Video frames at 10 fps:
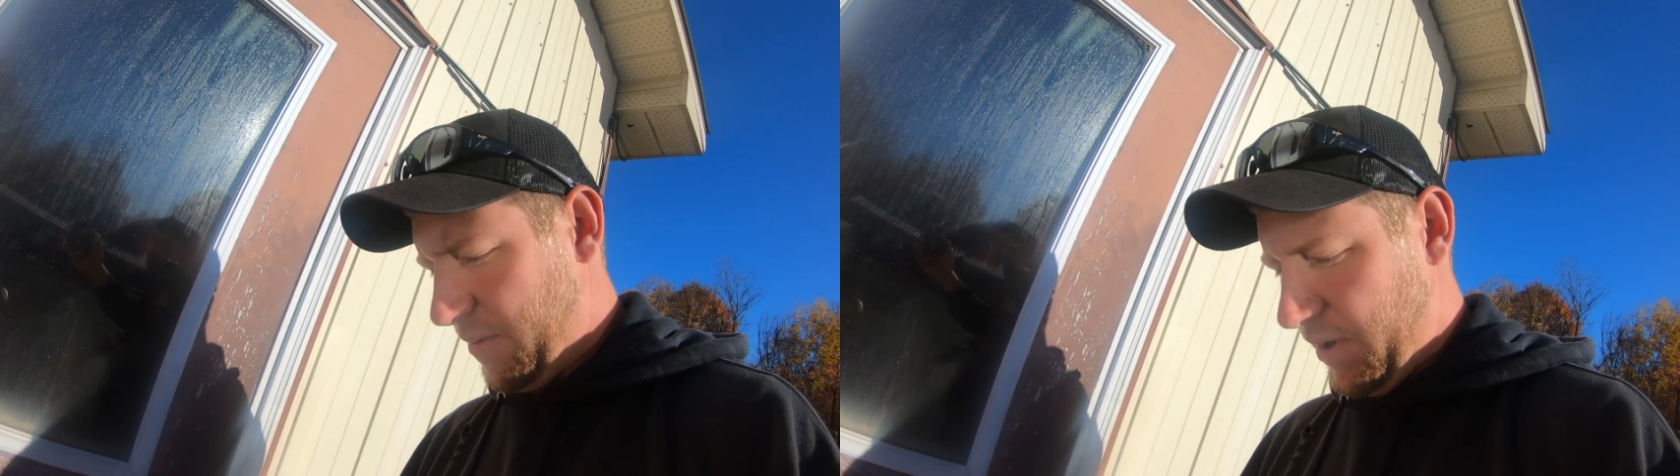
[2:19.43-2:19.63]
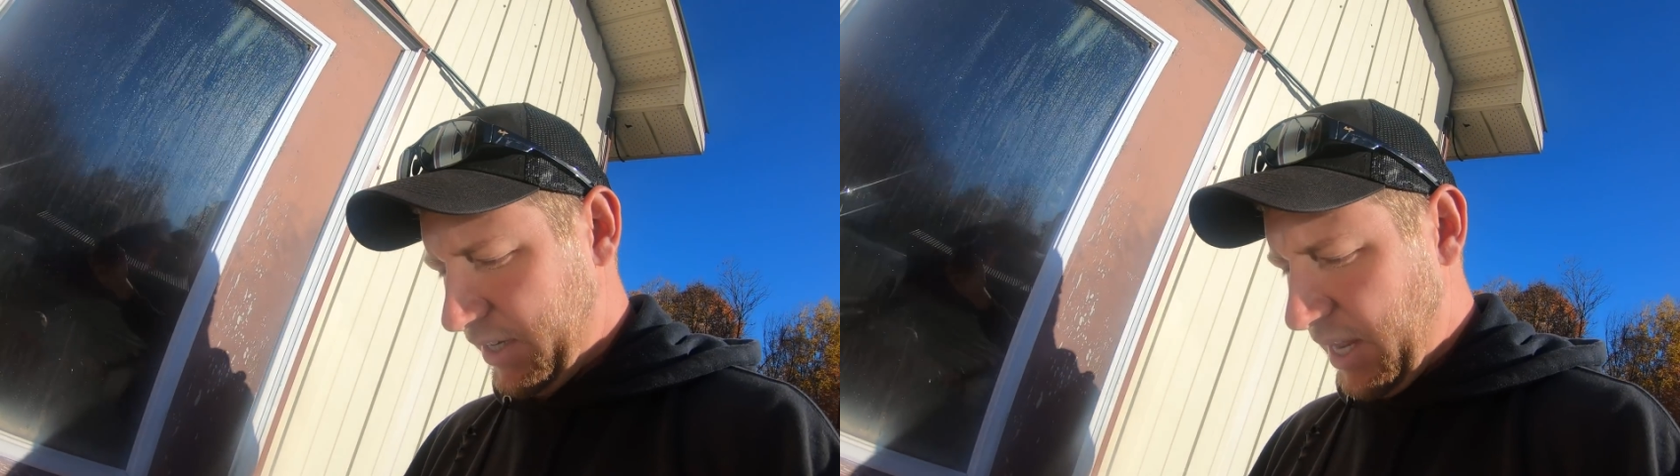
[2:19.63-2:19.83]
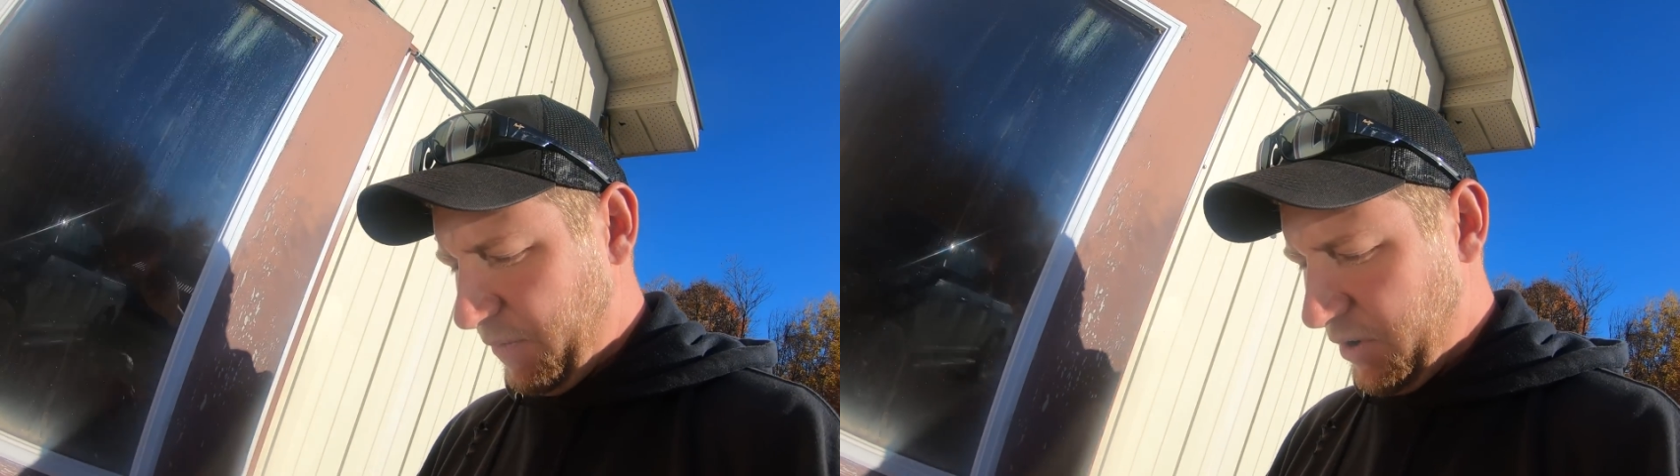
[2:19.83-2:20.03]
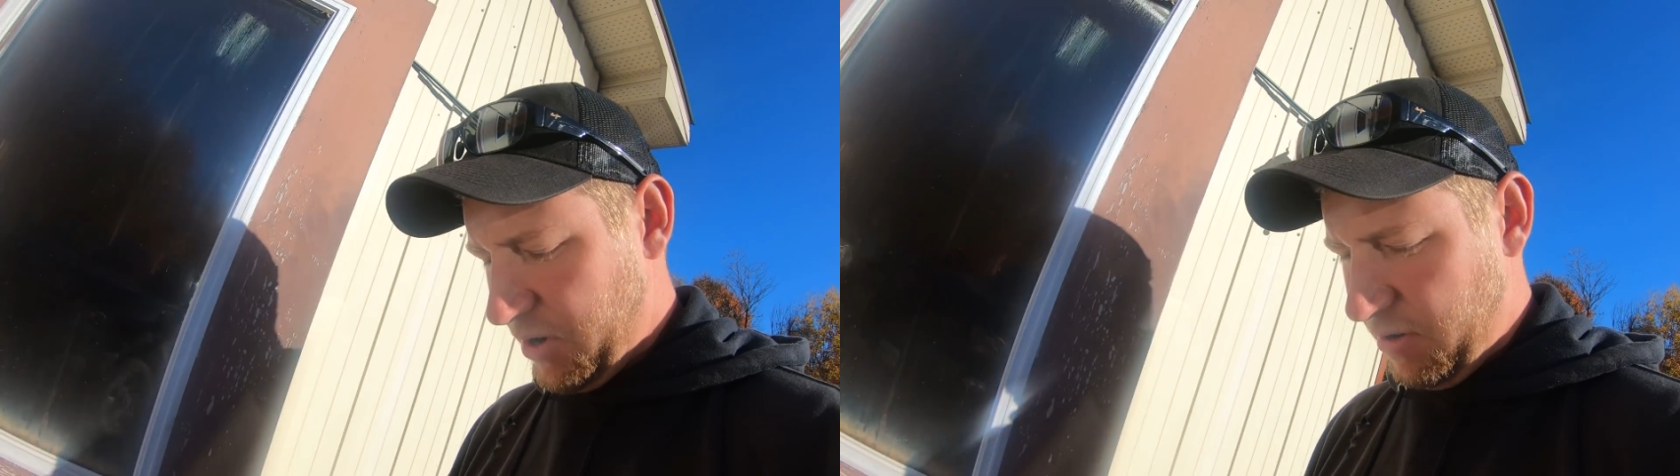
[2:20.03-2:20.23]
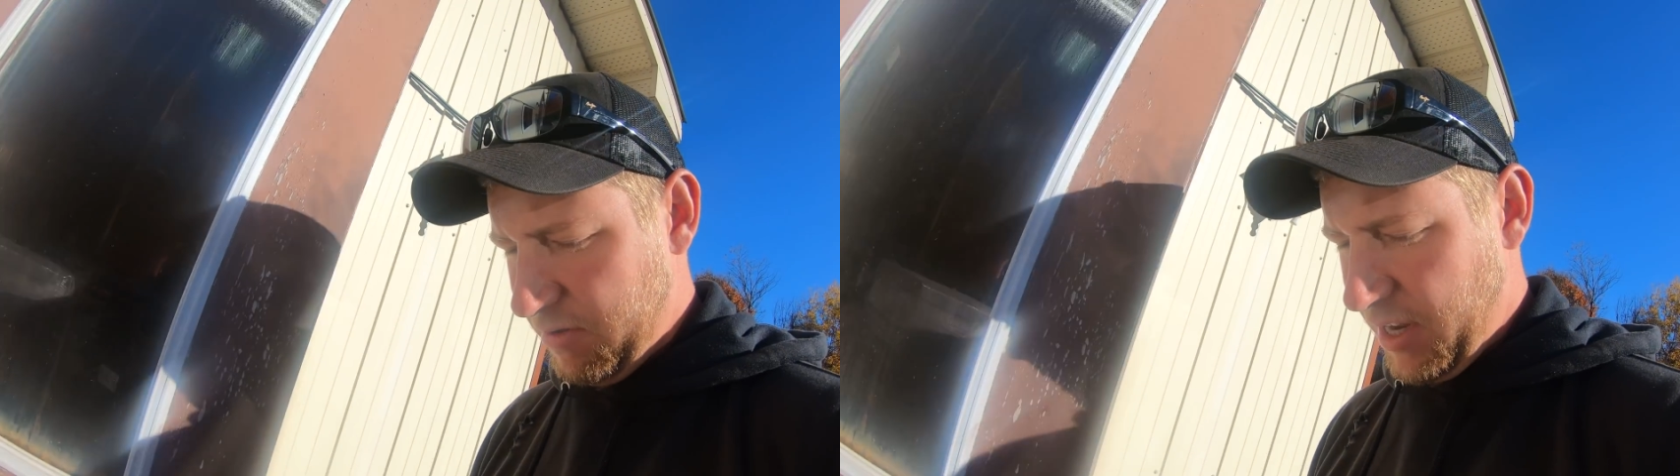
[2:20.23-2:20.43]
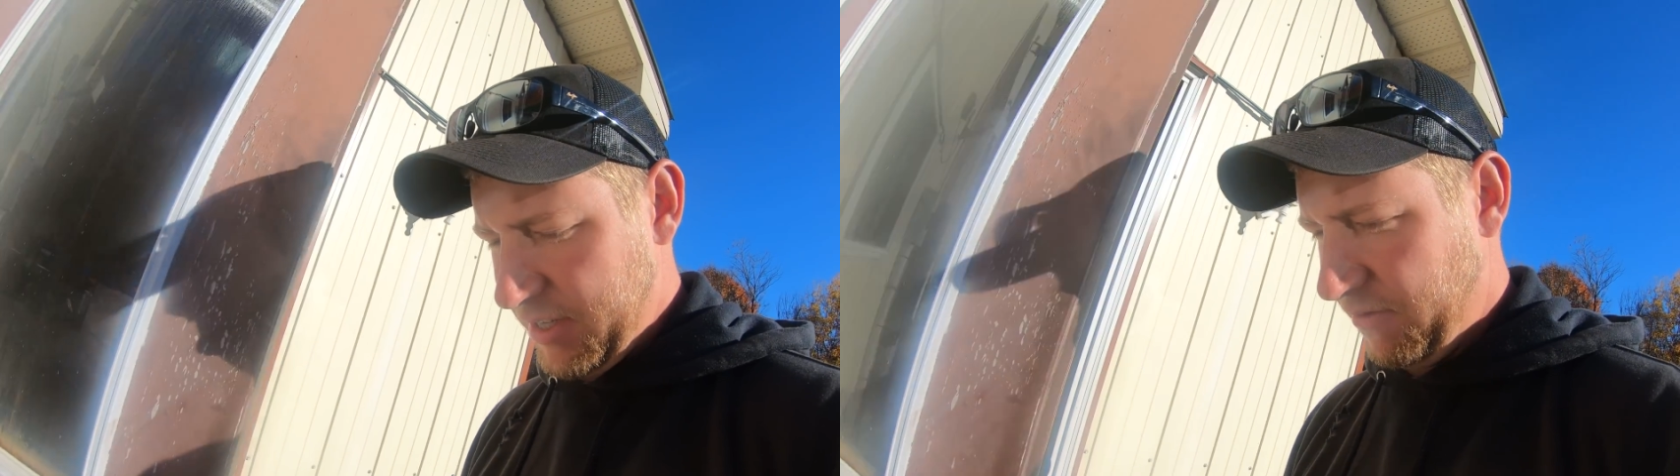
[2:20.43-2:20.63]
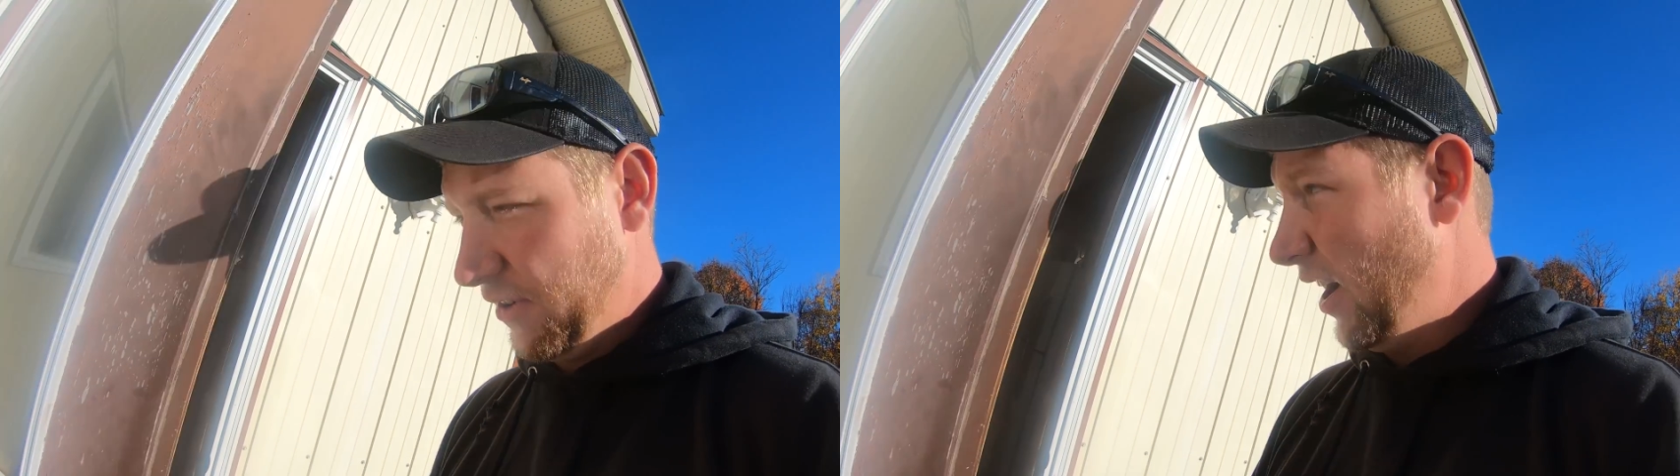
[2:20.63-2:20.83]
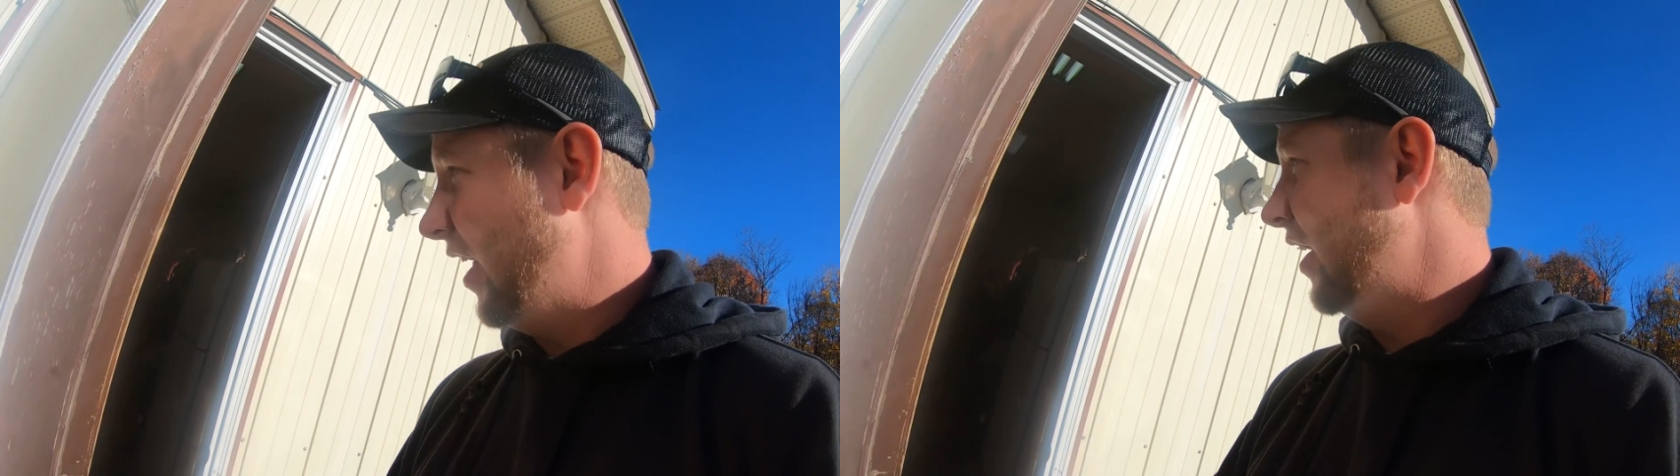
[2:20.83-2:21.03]
except for Tuesdays and
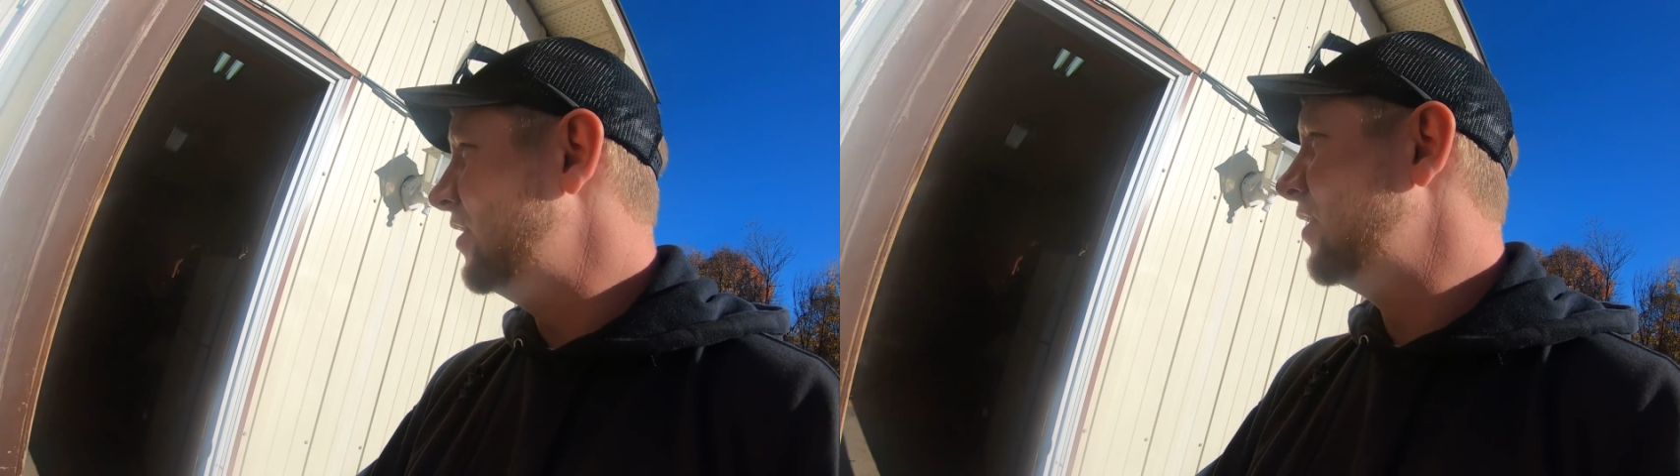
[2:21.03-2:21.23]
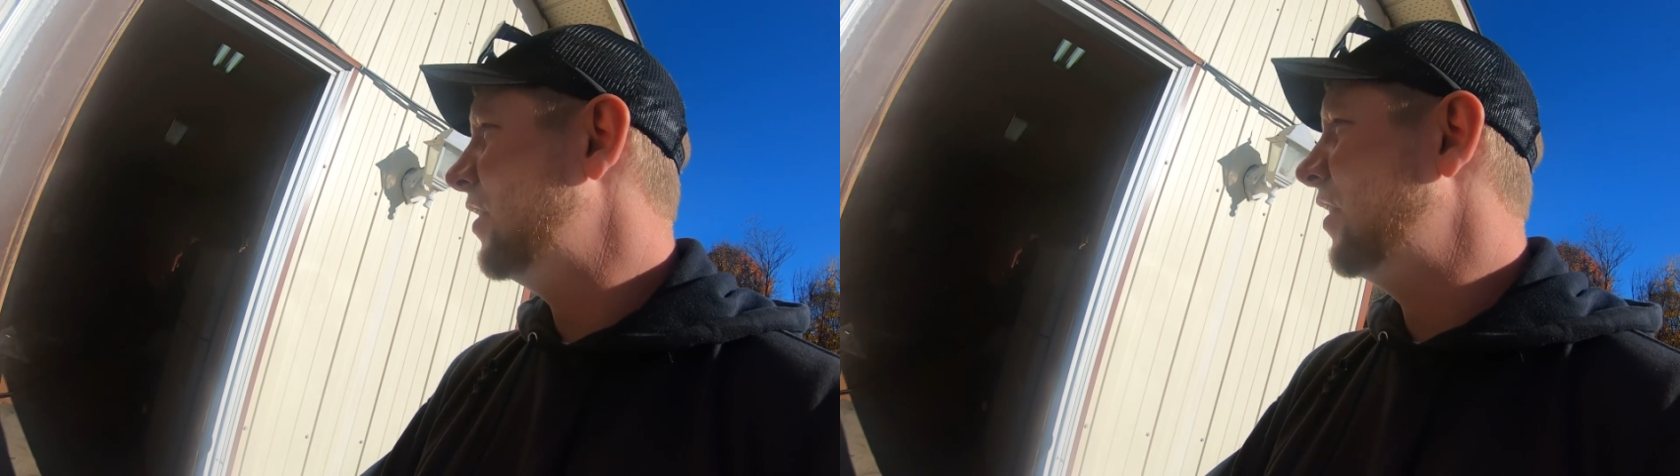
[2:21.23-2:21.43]
Fridays.